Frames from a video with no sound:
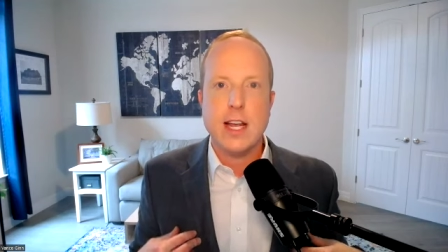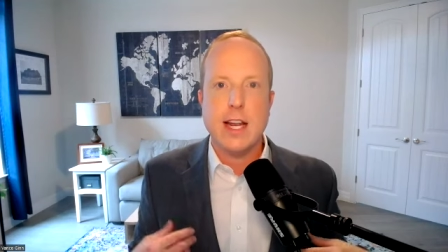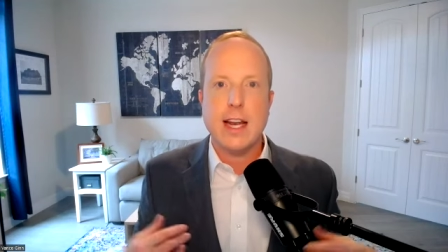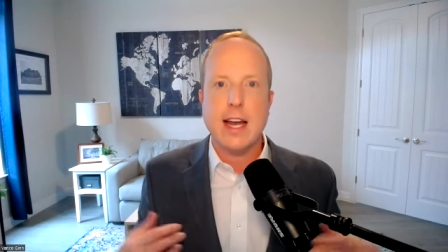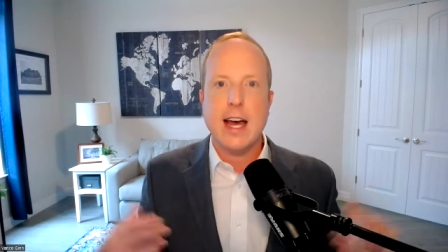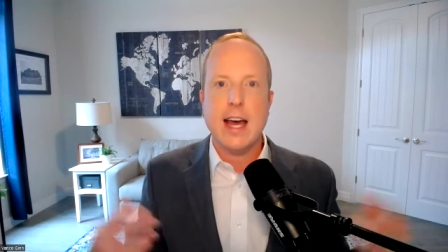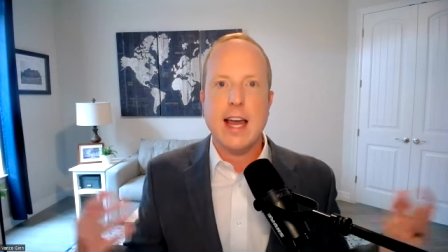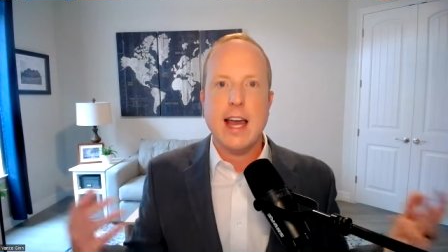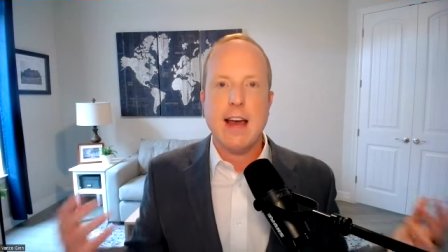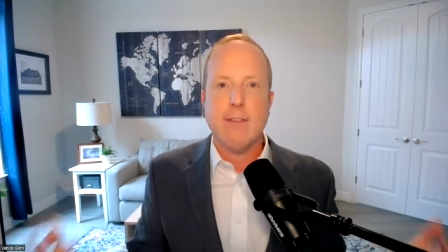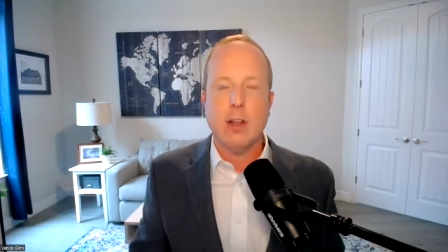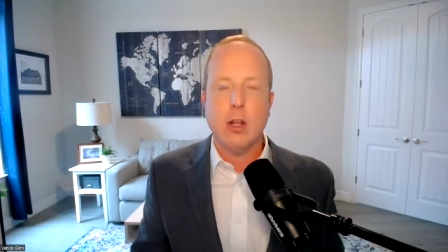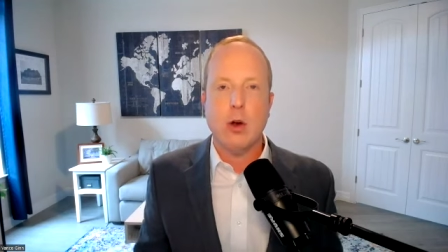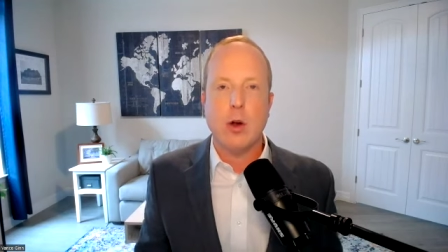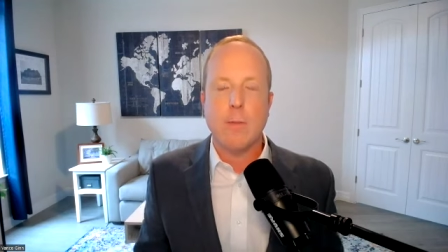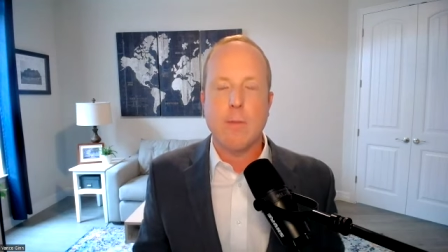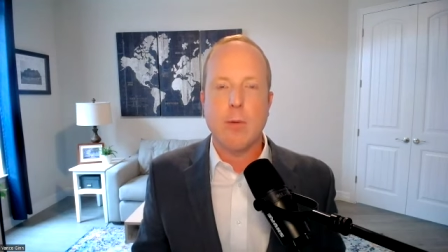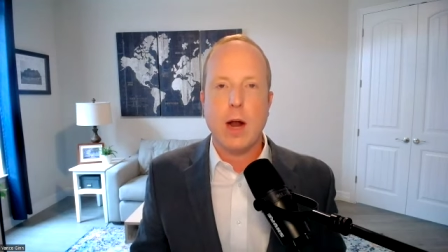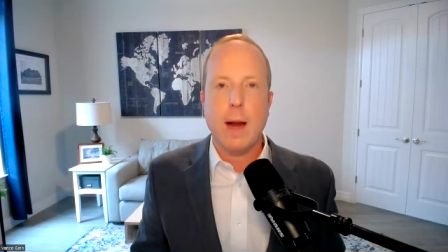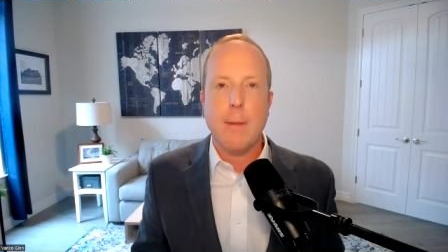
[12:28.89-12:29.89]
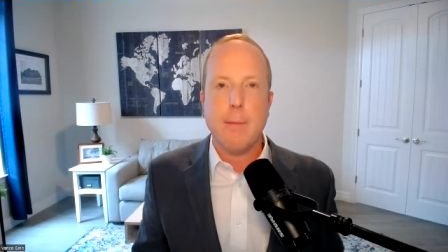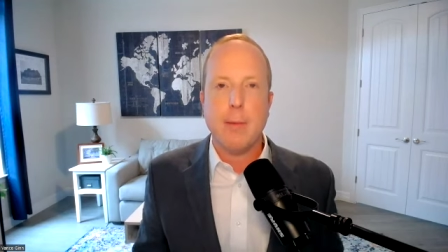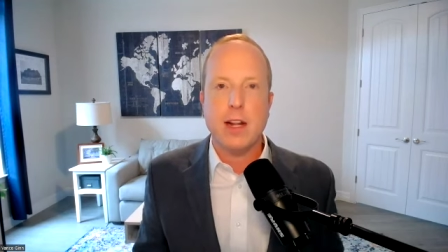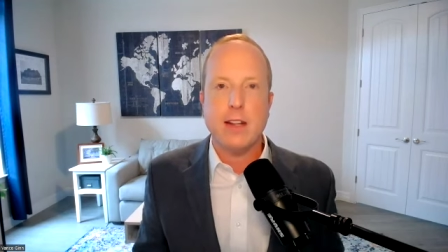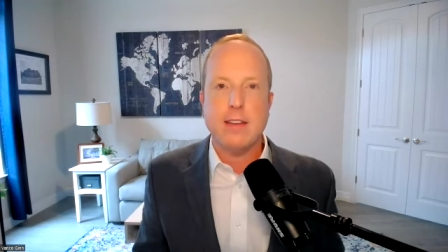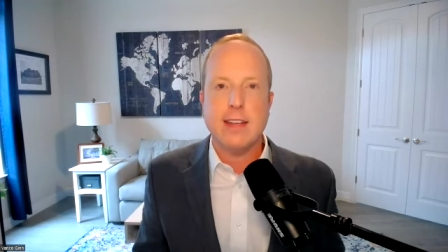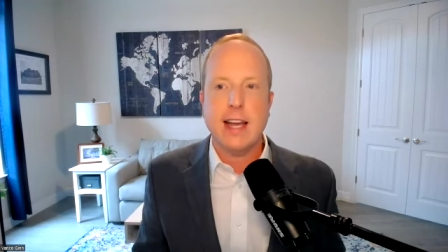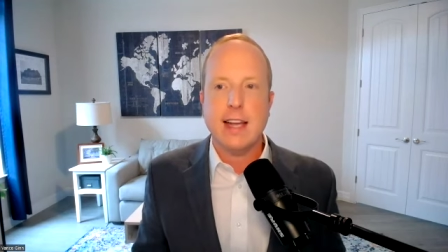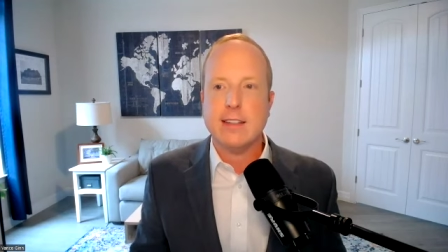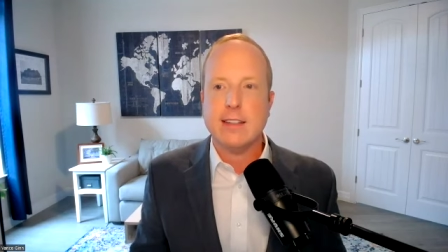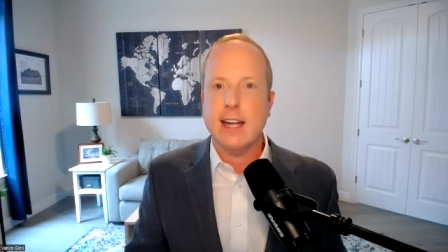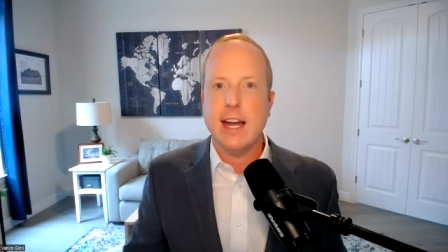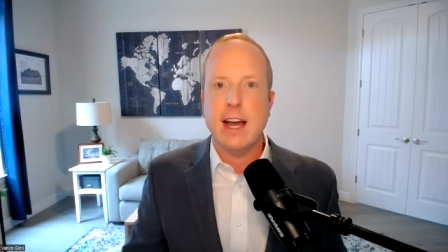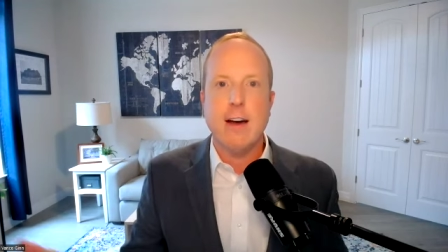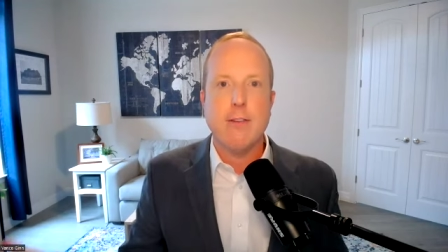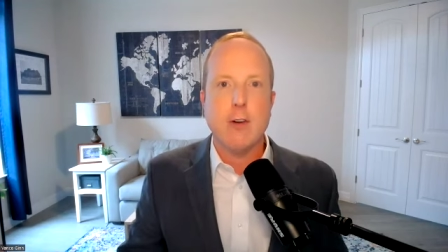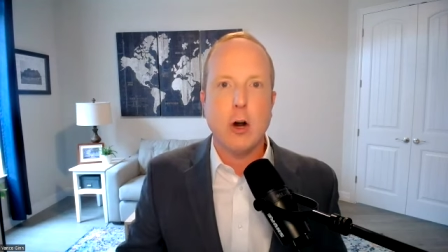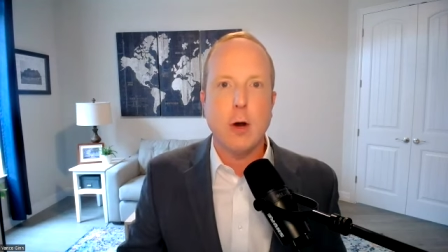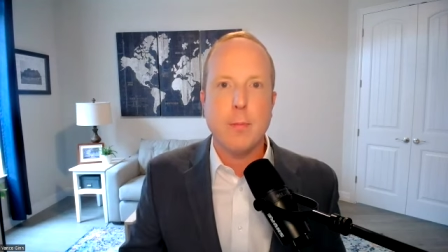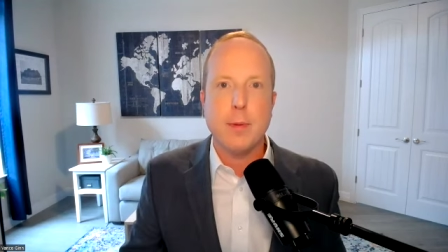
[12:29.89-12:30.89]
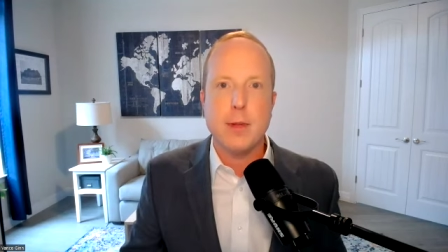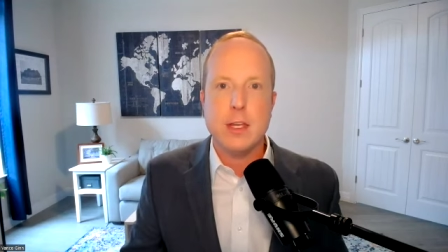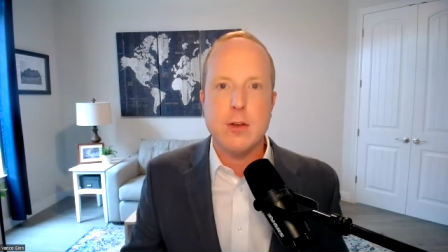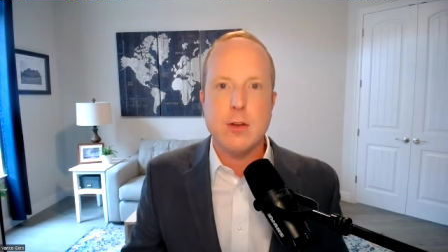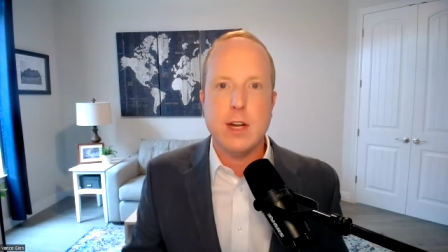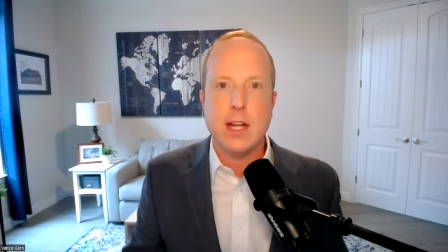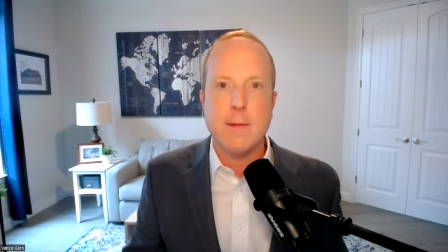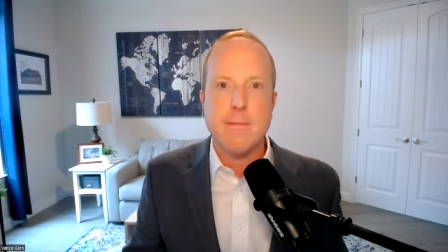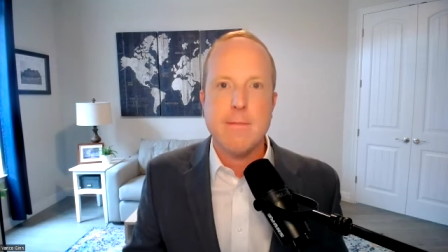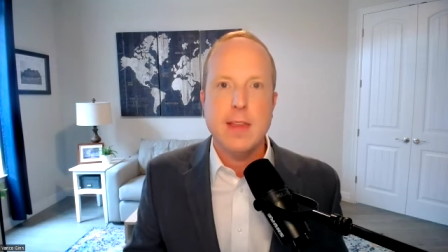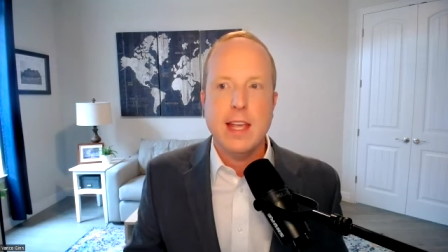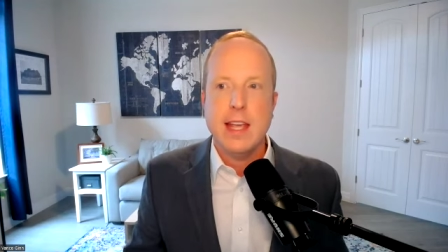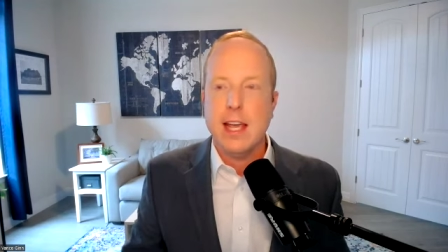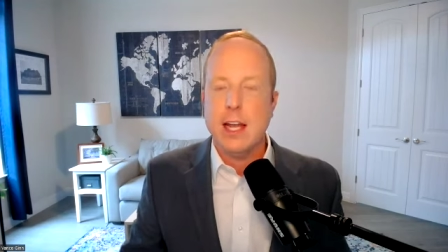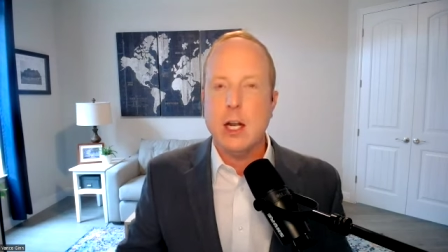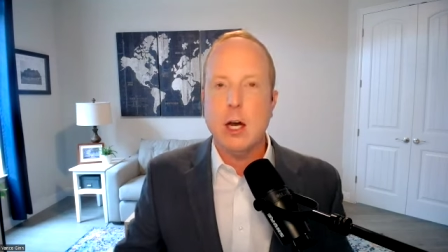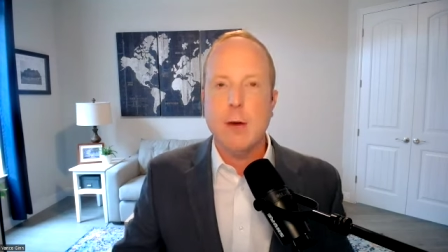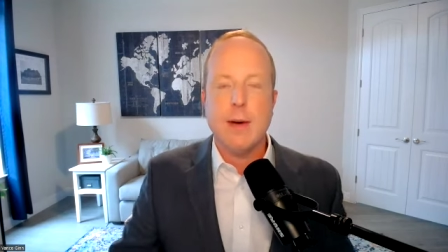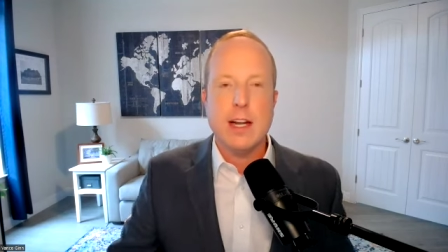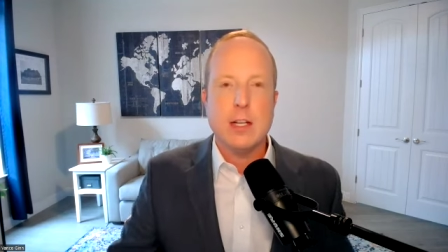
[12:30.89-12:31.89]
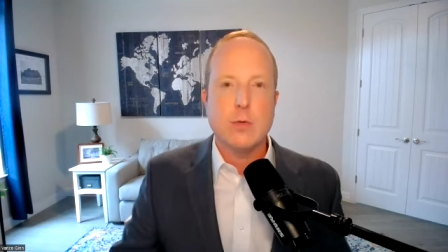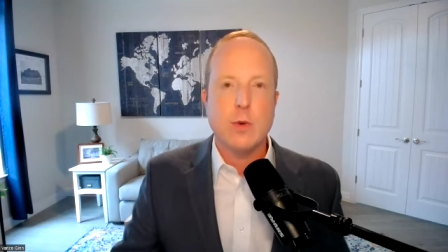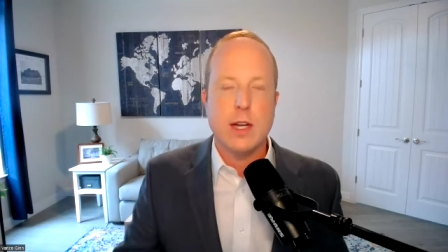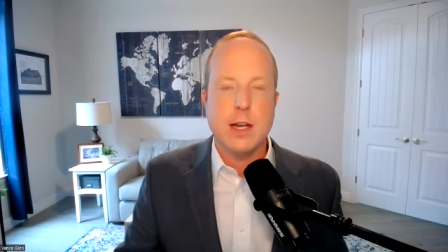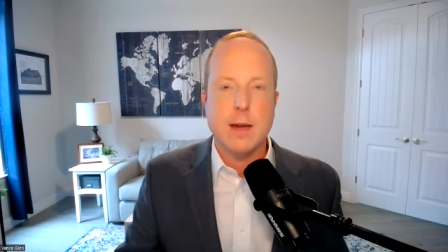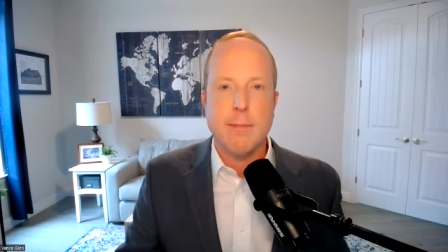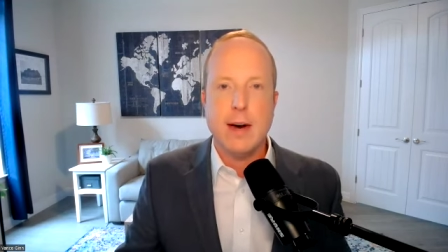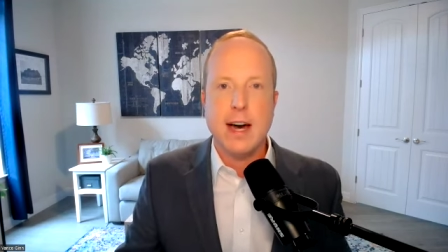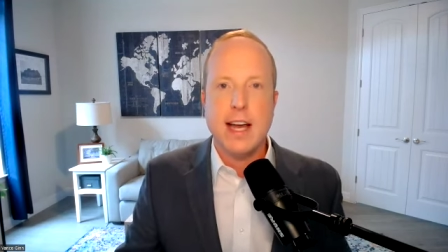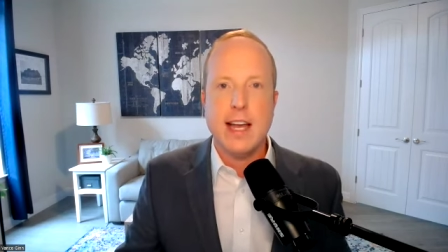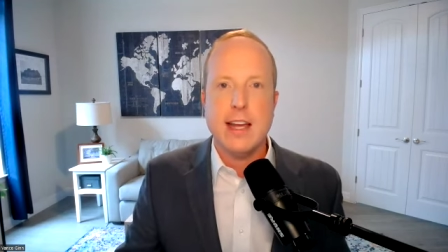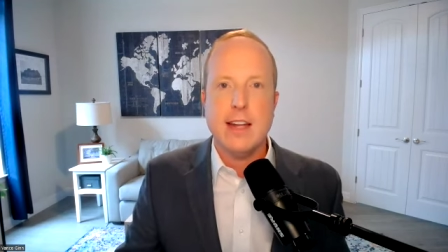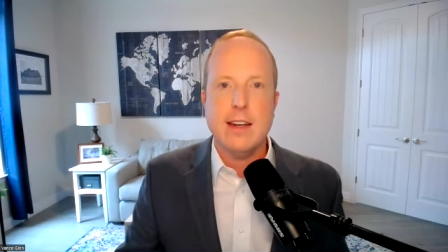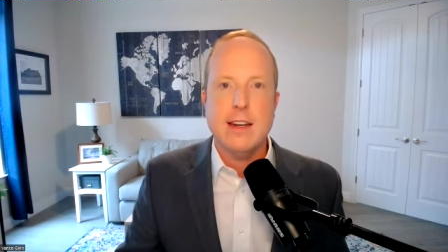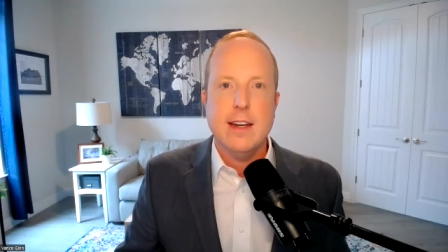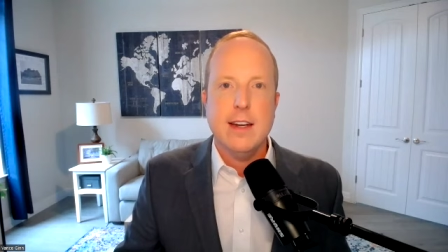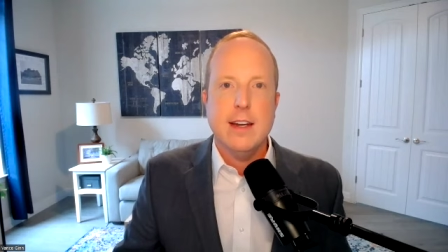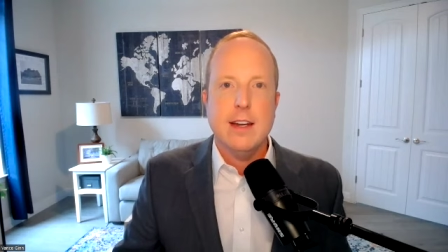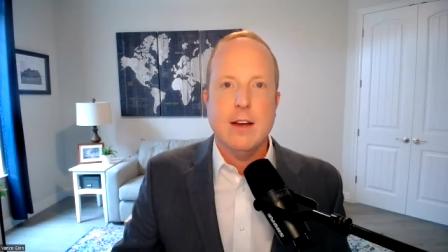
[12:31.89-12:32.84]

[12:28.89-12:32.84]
and I have a lower property tax and I have an open unit and nobody's wanting to buy it,